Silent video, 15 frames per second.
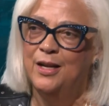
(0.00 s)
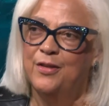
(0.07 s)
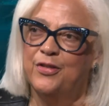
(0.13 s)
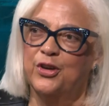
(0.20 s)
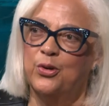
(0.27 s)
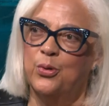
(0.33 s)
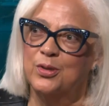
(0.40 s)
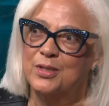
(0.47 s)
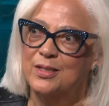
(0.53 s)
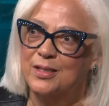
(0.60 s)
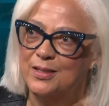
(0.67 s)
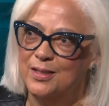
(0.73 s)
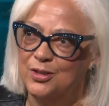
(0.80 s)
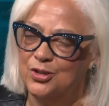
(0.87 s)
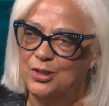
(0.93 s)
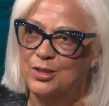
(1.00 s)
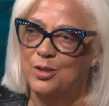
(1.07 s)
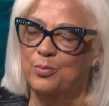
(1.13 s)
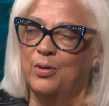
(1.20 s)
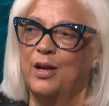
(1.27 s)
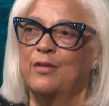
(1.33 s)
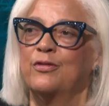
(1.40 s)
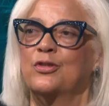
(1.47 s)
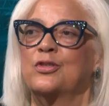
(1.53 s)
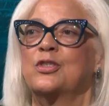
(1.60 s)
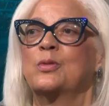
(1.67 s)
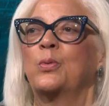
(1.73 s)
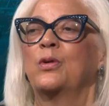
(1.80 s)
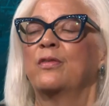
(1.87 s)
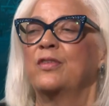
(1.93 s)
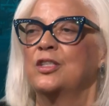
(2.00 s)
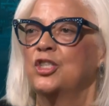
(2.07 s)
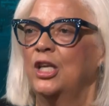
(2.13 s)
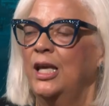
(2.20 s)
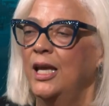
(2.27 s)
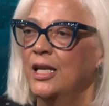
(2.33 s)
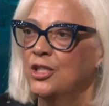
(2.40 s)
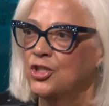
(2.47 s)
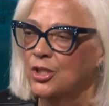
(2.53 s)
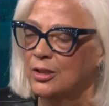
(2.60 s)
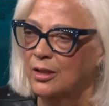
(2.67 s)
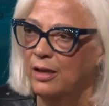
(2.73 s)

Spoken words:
the court's decisions in Brown versus Board of Education,